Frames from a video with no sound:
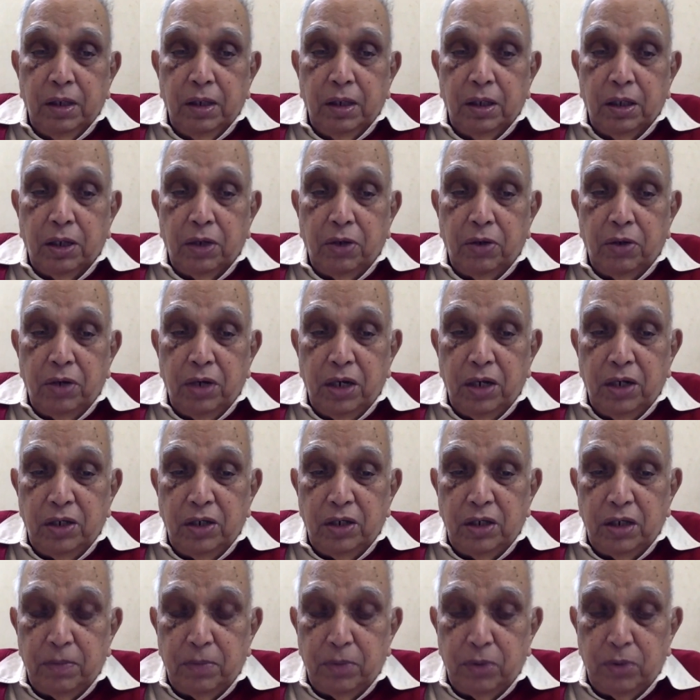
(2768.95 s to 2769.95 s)
Garuda is
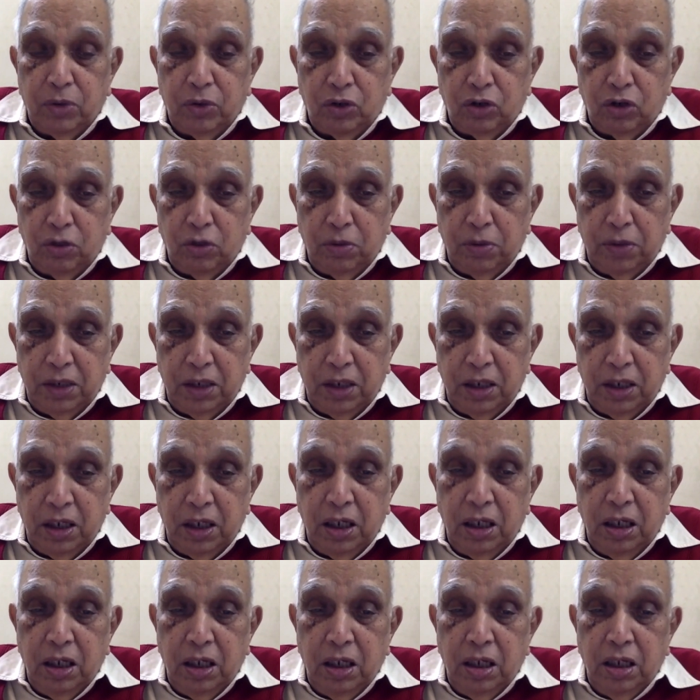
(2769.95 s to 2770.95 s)
supposed to be the
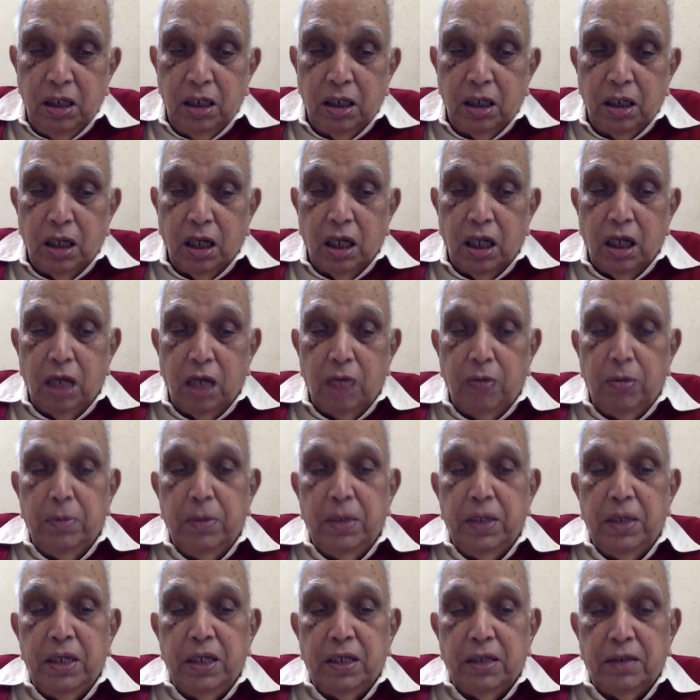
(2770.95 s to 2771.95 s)

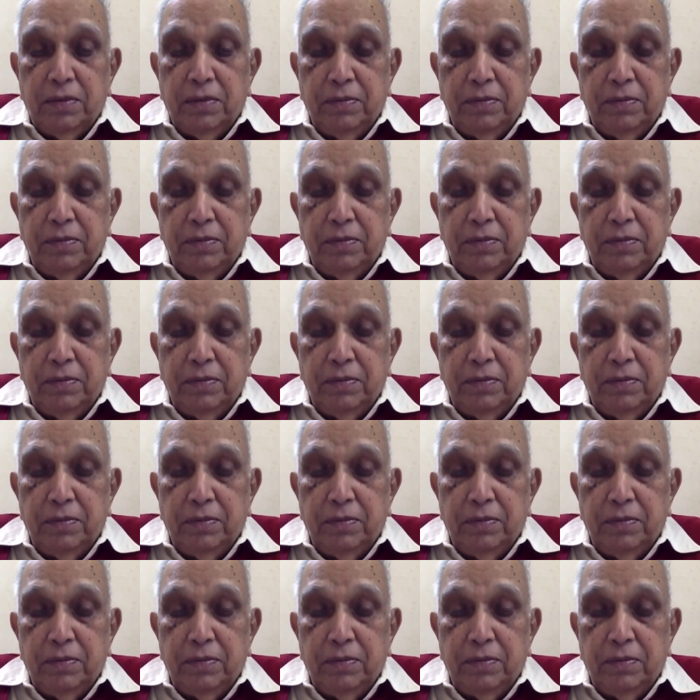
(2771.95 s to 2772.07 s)
Kalabhimani,